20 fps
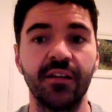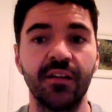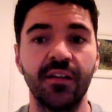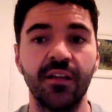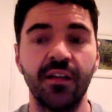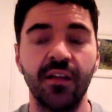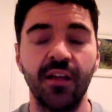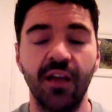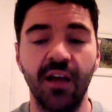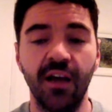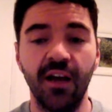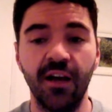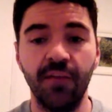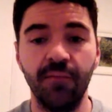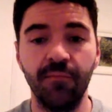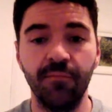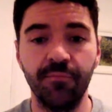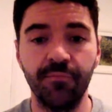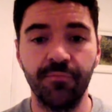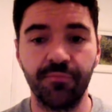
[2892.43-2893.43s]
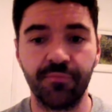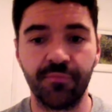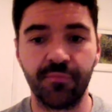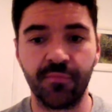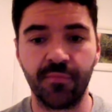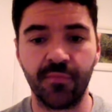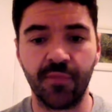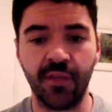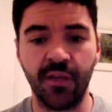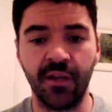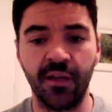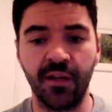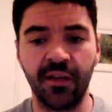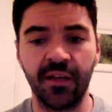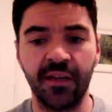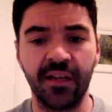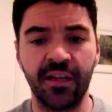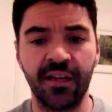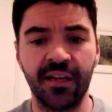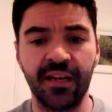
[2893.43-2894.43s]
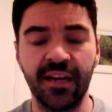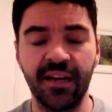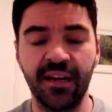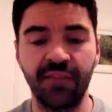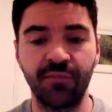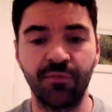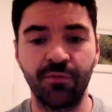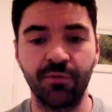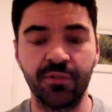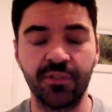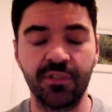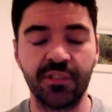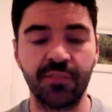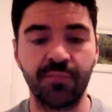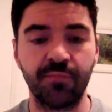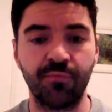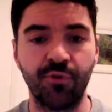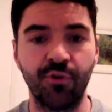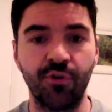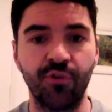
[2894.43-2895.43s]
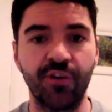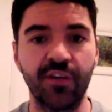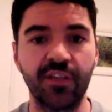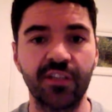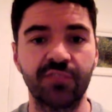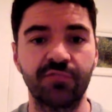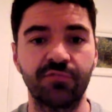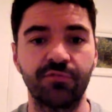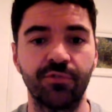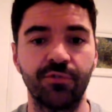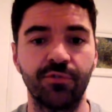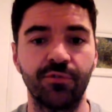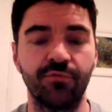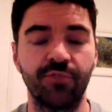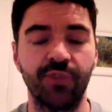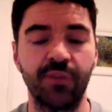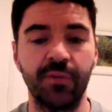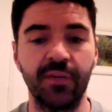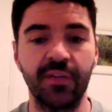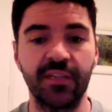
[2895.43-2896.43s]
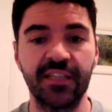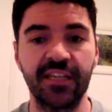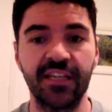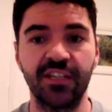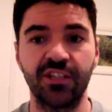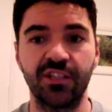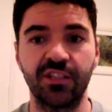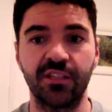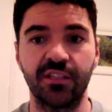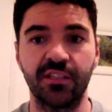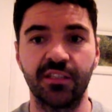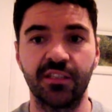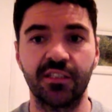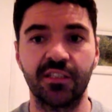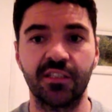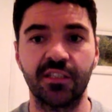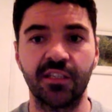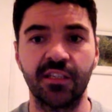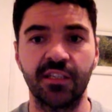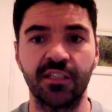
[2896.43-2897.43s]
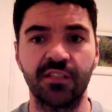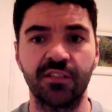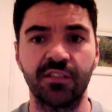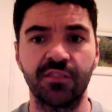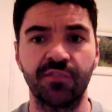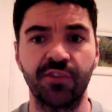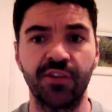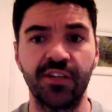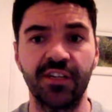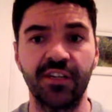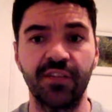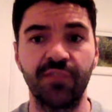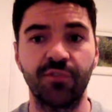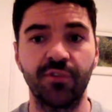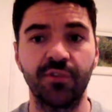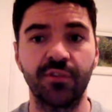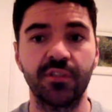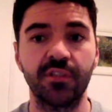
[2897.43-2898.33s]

Um, uh, again, everyone's progress through rehabilitation is is, is very different.